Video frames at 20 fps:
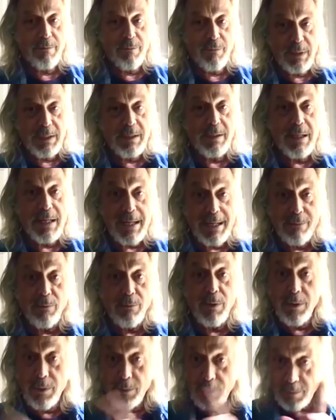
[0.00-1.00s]
fella I
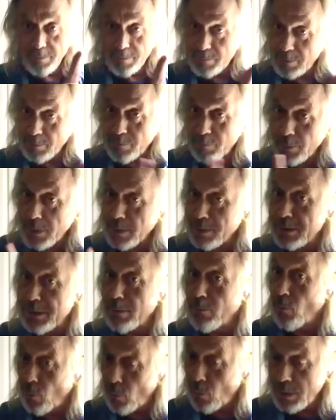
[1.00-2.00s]
wrote the
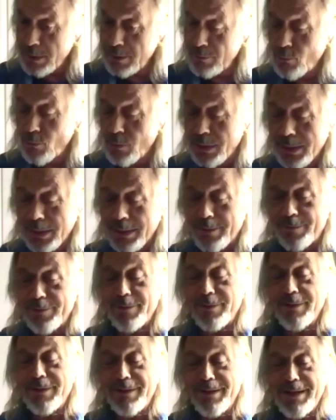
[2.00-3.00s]
volume one with,
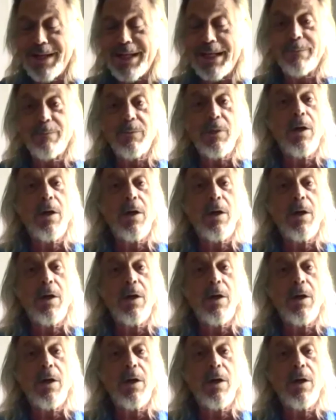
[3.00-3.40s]
named